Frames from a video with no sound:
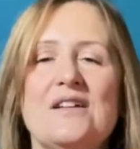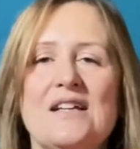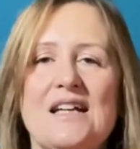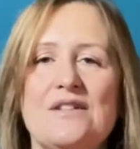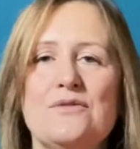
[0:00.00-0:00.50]

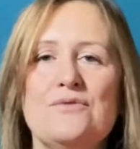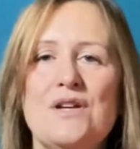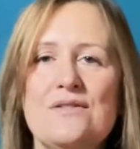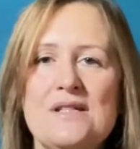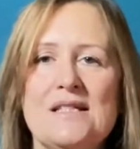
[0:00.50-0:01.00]
And you'll
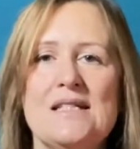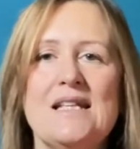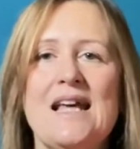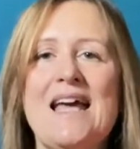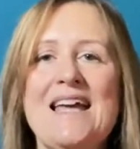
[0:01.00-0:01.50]
notice that
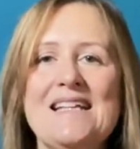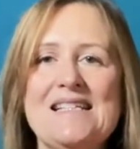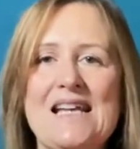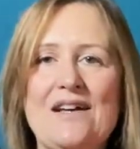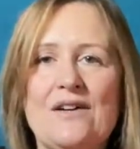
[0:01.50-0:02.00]

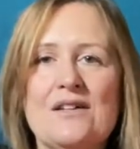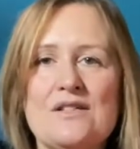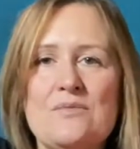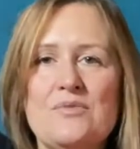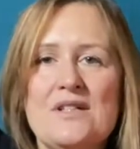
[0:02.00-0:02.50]
exhale, as
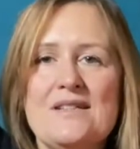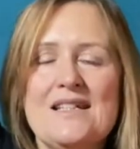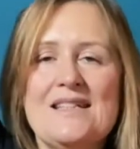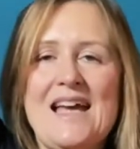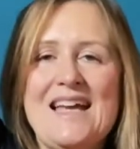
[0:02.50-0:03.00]
you breathe
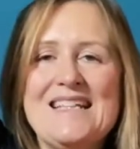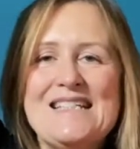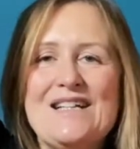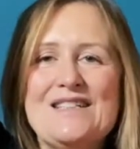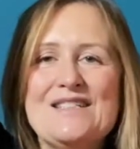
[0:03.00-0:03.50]
in, the
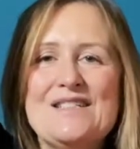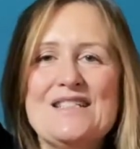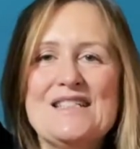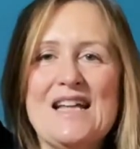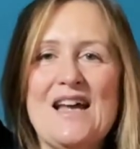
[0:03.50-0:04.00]
exhale is
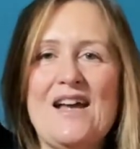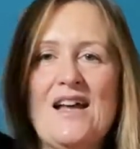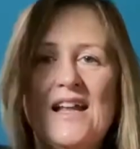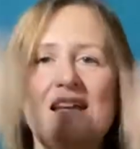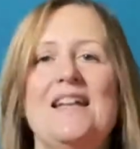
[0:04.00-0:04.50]
just
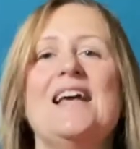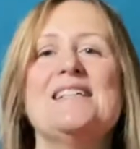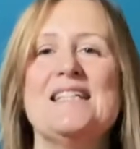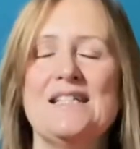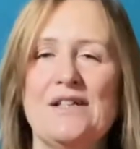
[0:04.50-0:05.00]

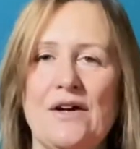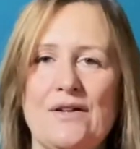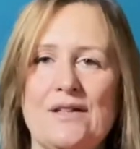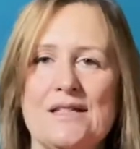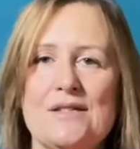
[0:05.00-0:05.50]
letting go.
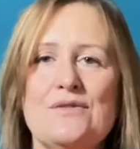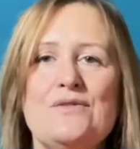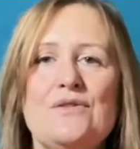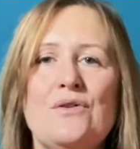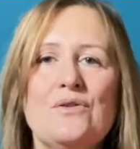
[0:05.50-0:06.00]
It's
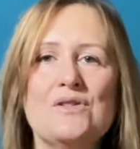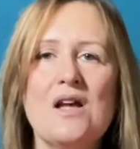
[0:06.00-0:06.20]
not.